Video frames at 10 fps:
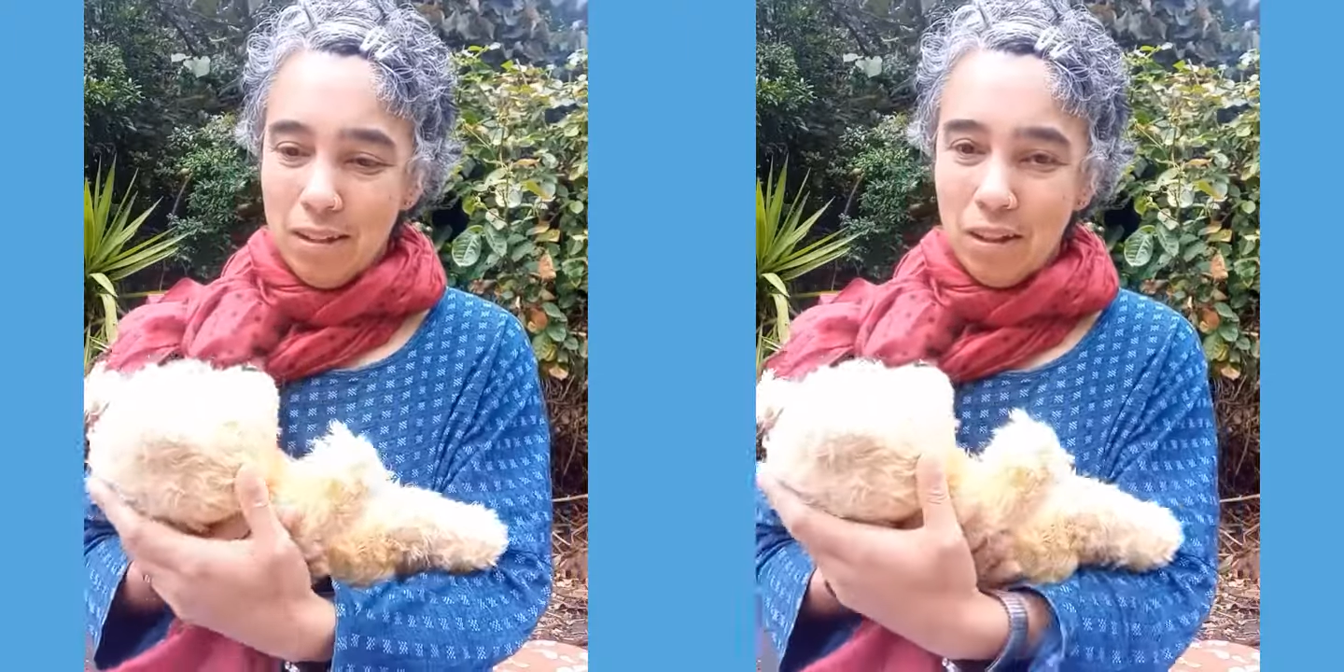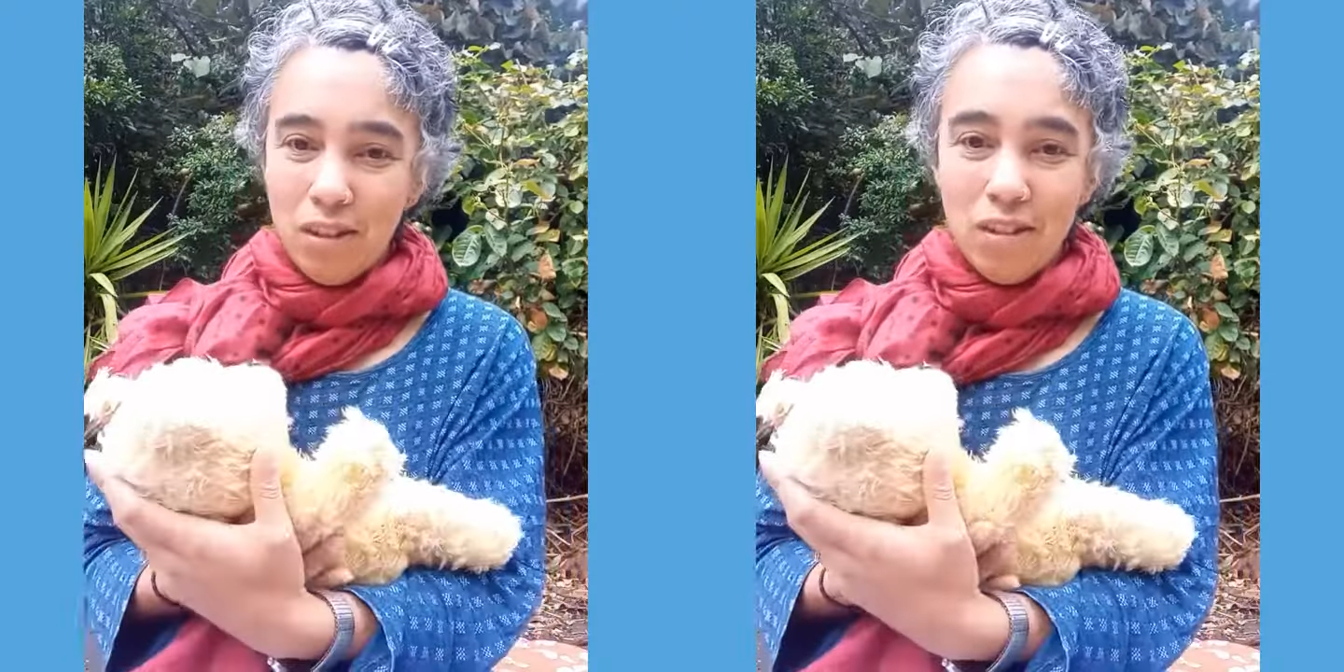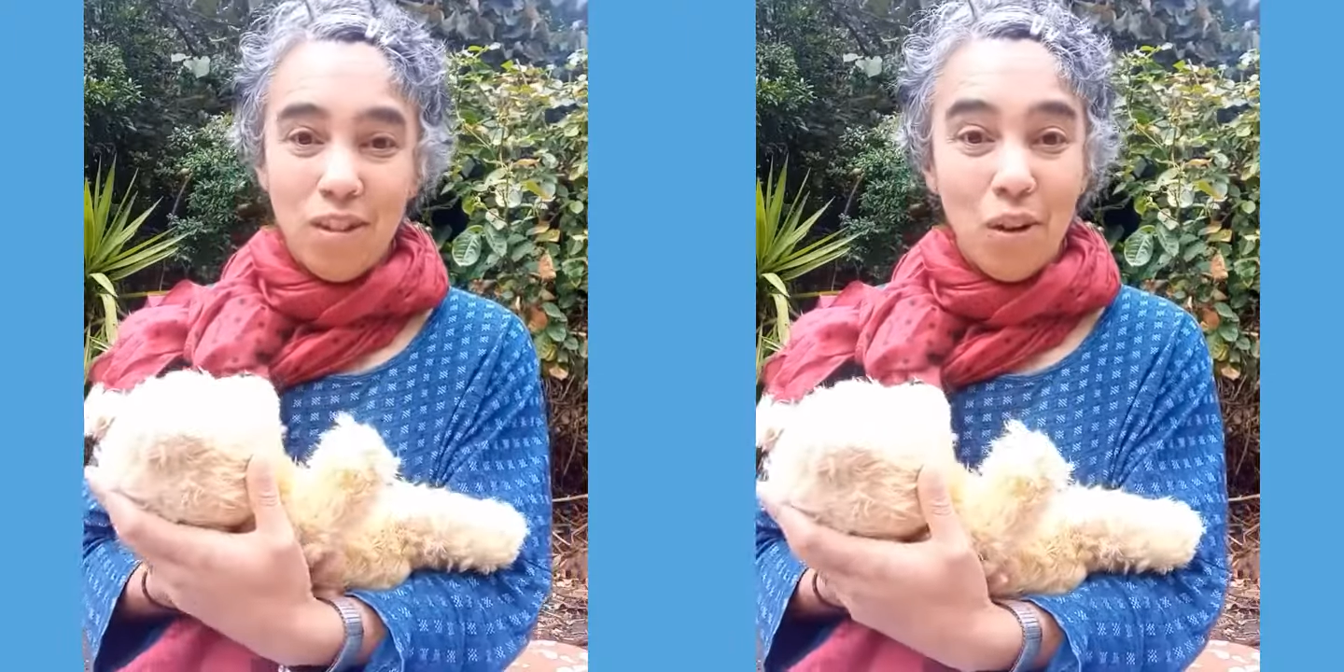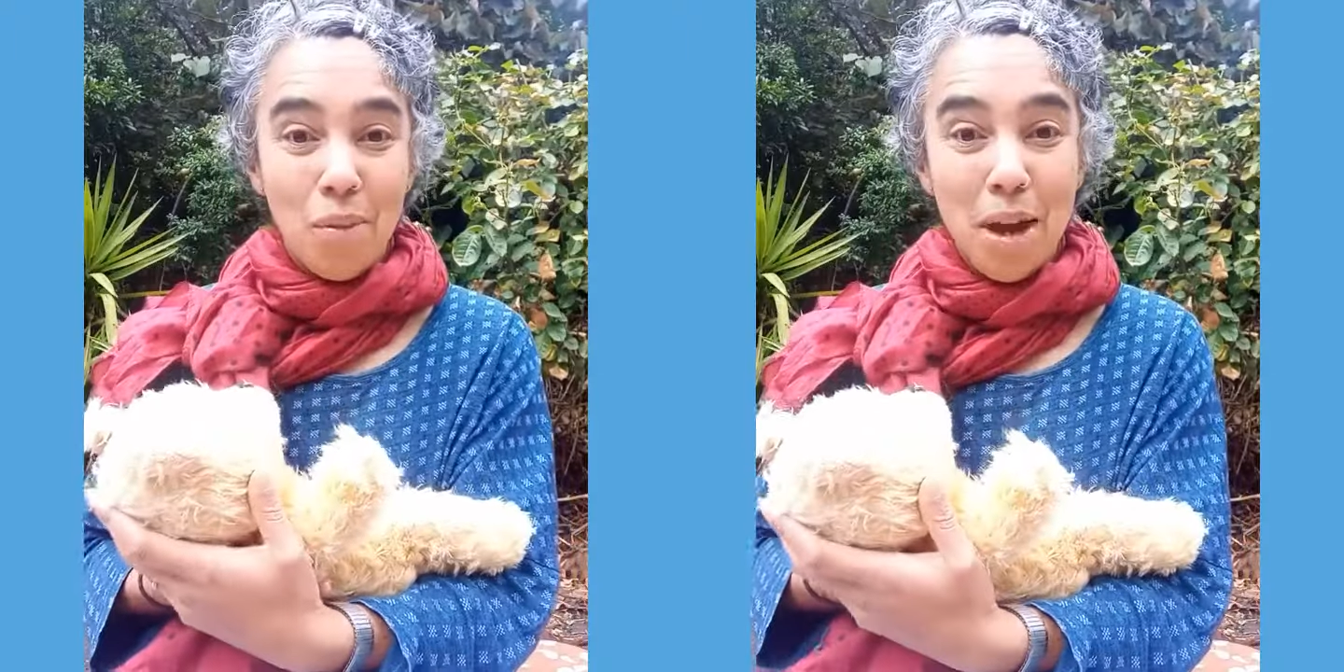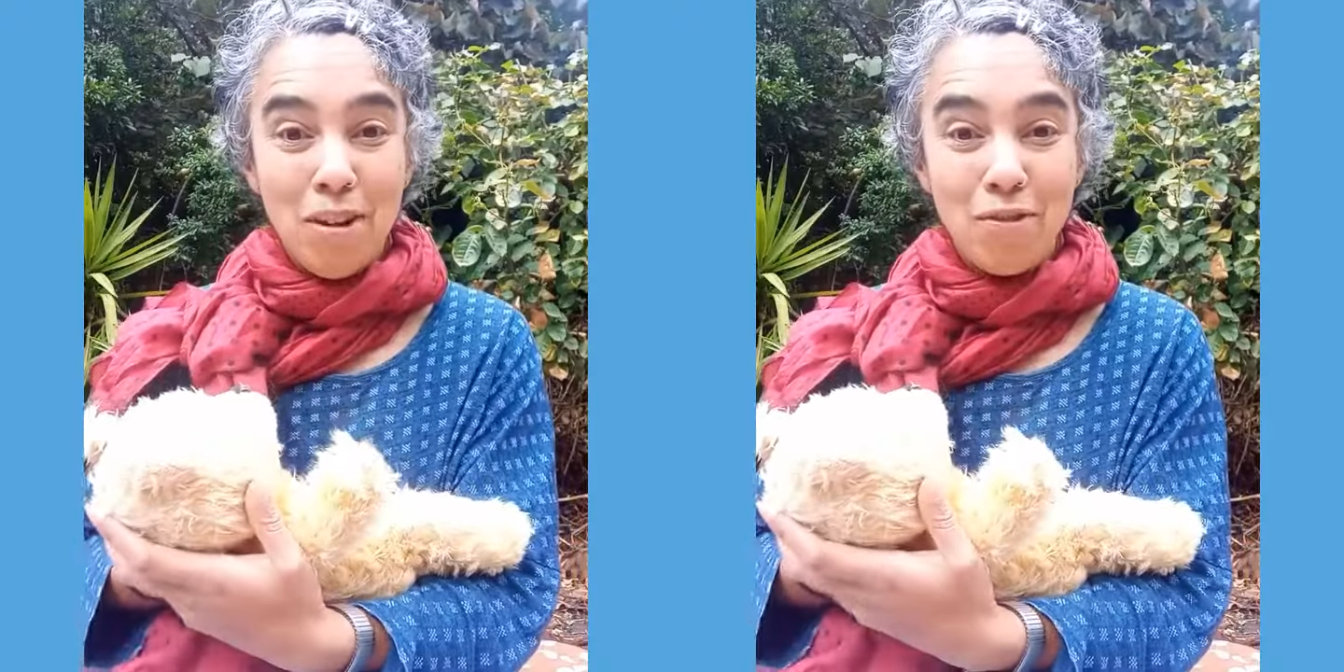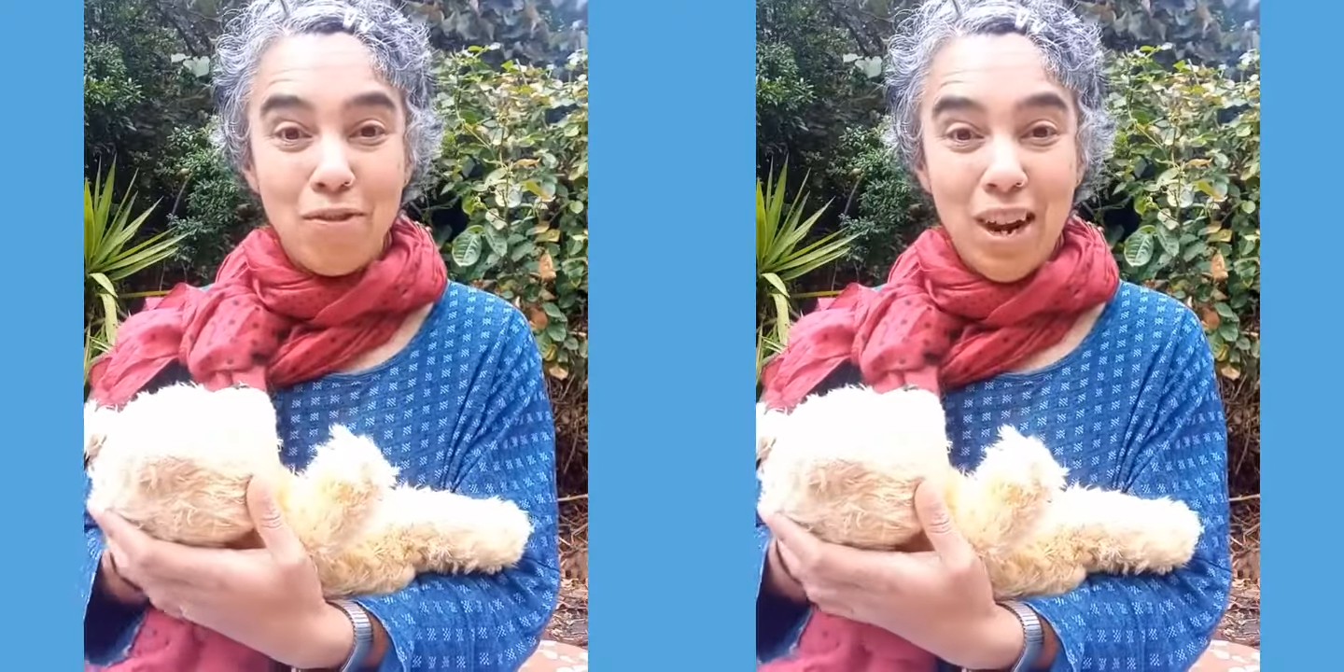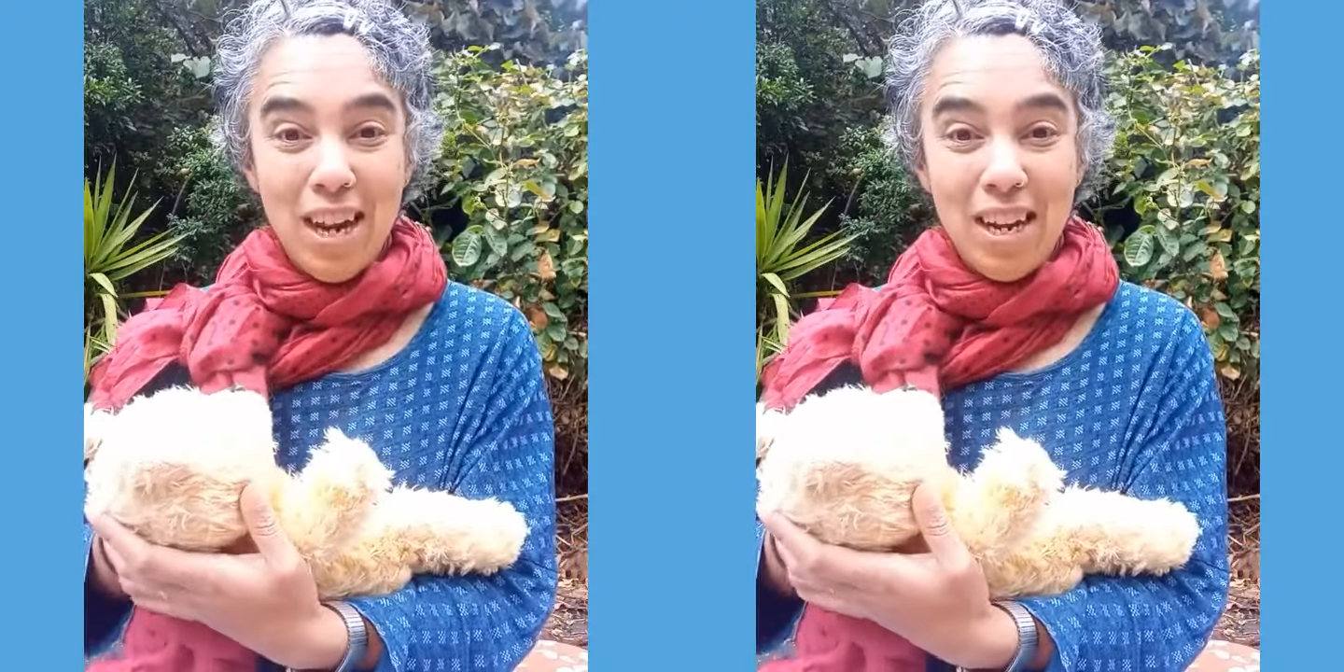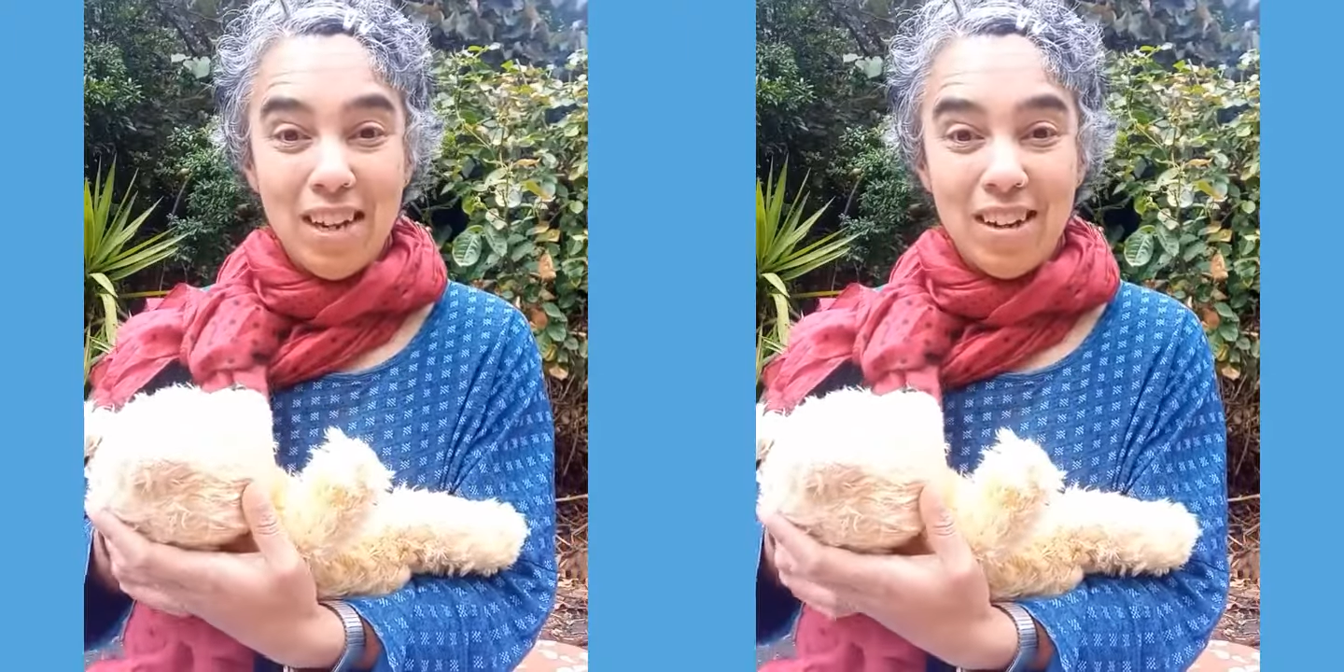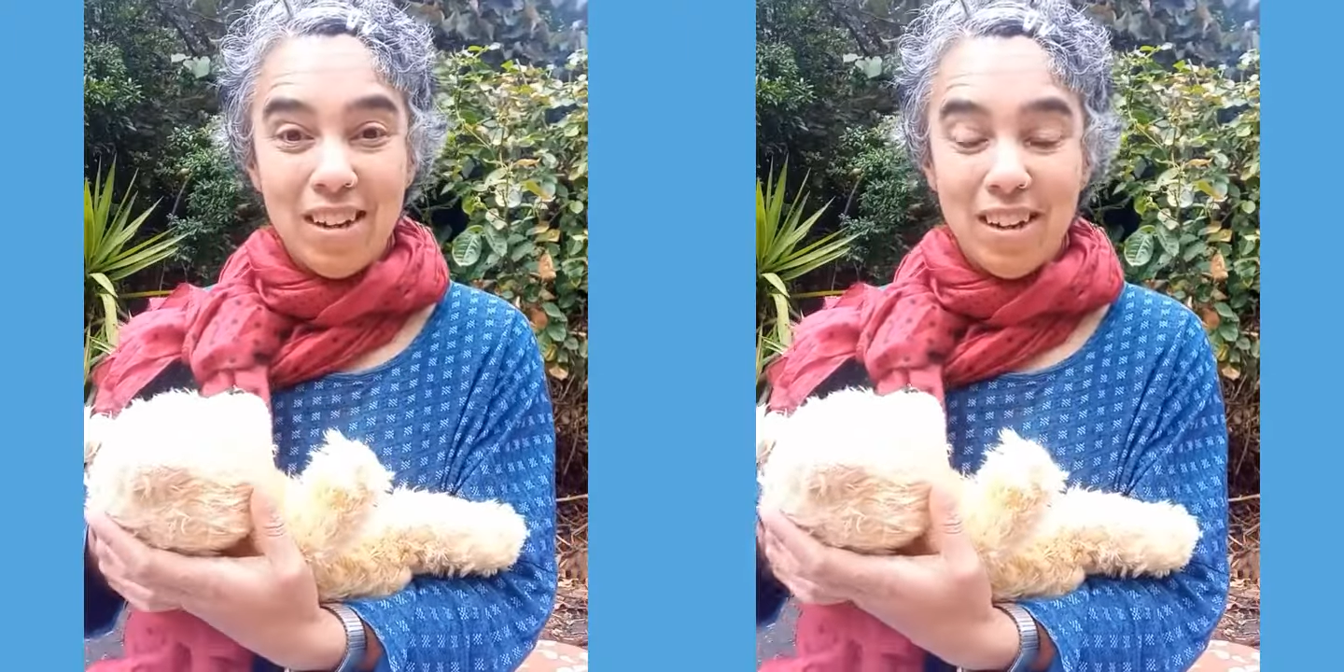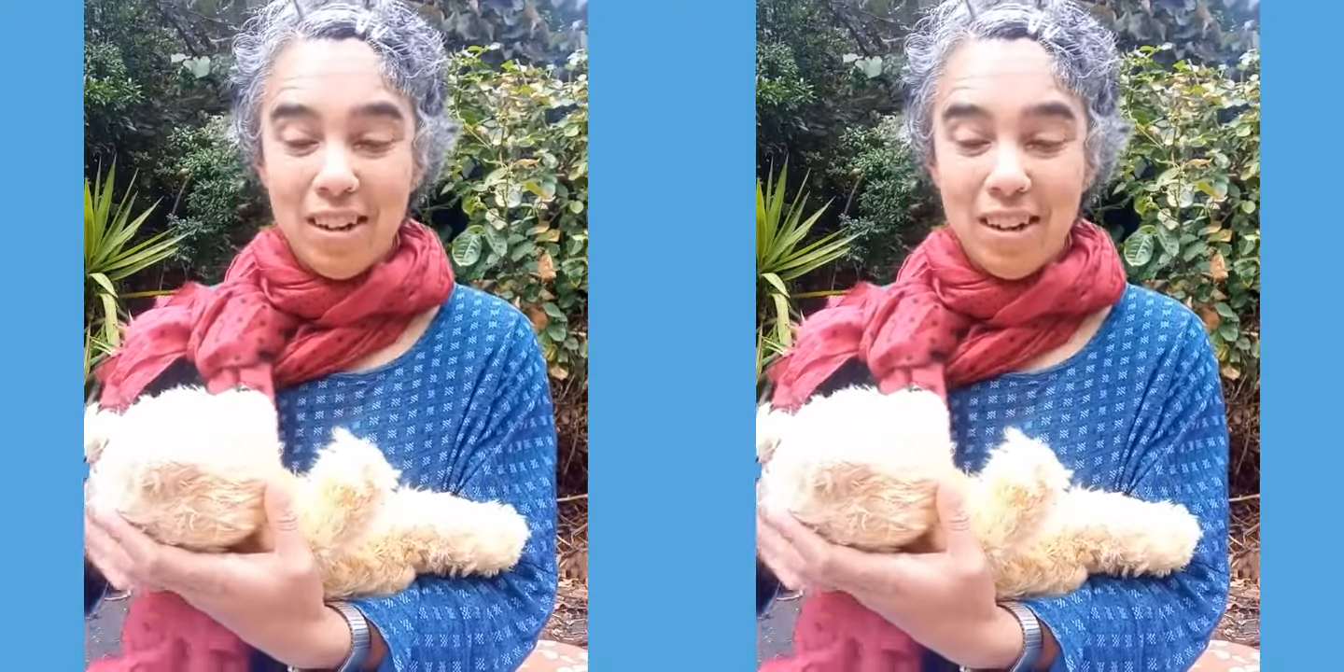So it's a song about rain.